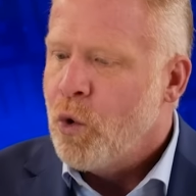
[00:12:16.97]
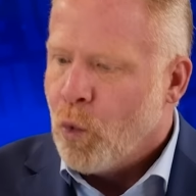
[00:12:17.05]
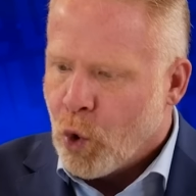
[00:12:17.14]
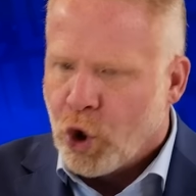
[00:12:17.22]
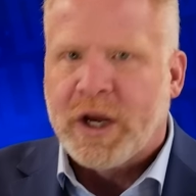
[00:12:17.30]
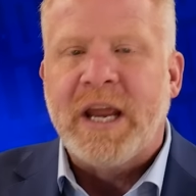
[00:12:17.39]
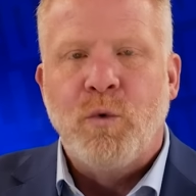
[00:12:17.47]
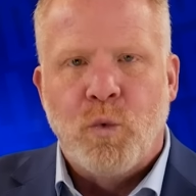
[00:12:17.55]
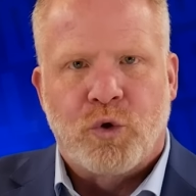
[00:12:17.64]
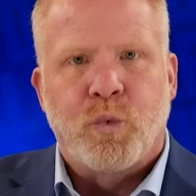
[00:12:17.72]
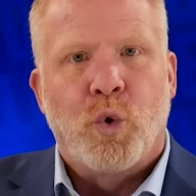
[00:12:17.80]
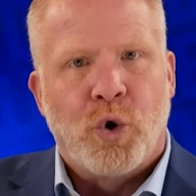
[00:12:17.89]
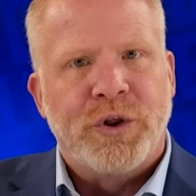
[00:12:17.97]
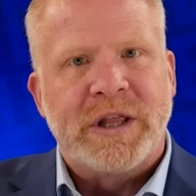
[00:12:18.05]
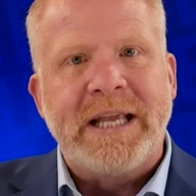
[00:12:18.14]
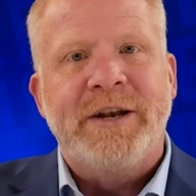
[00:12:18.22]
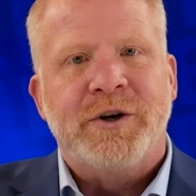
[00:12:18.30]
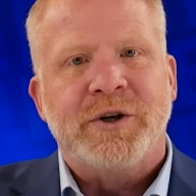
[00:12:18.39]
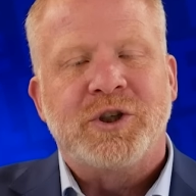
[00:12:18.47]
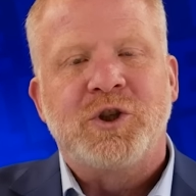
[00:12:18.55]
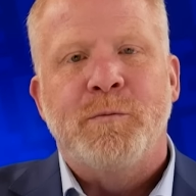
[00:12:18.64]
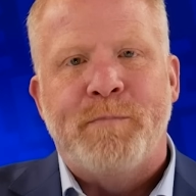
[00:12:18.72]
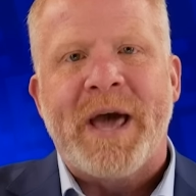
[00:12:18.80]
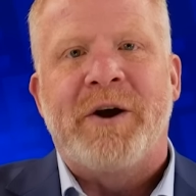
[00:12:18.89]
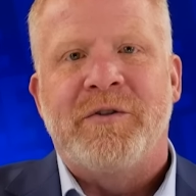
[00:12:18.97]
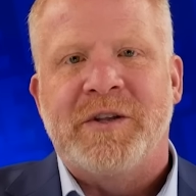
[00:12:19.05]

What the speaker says: working with world leaders to better